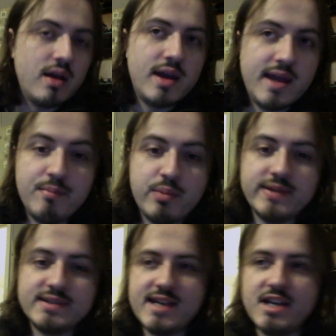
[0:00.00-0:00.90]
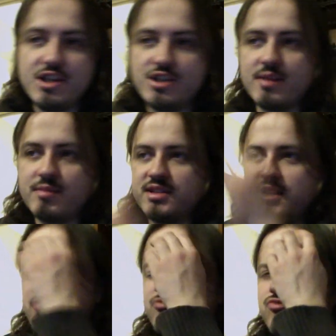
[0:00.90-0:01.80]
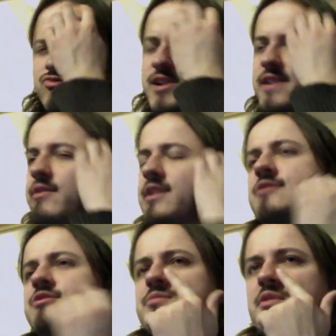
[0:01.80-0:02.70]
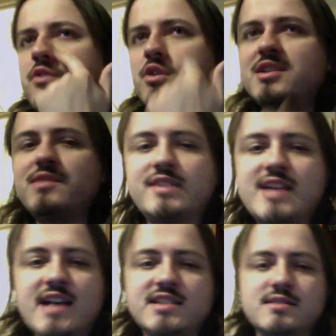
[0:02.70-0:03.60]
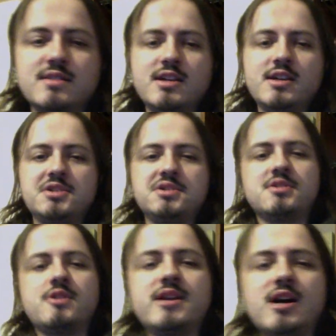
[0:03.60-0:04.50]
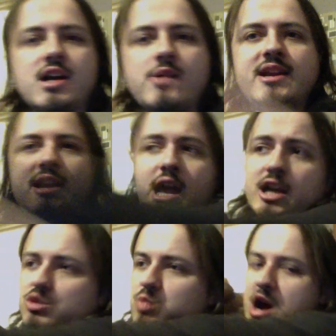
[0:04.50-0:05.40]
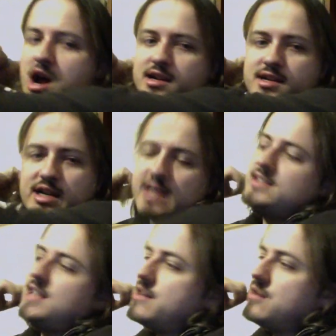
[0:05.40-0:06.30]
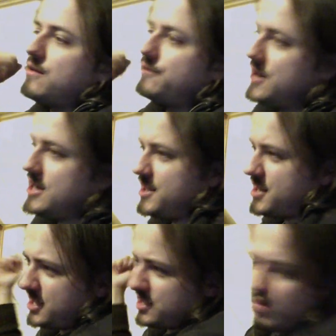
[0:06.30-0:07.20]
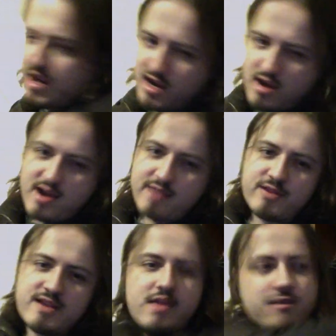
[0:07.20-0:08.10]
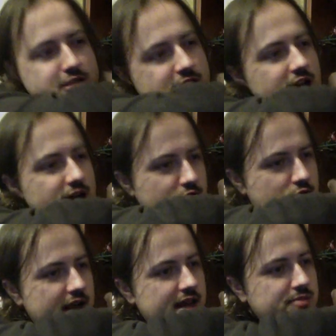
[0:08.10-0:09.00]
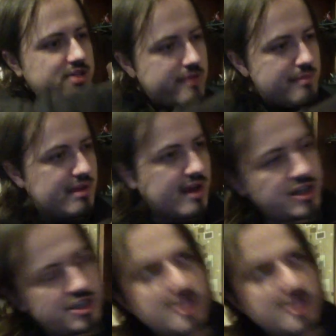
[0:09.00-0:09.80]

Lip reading: hit points each thing, because they can really, really do some evocative attacks. And I go in and lunge one and cut his head off, and then I swing high with the other and crack him to the rib cage, and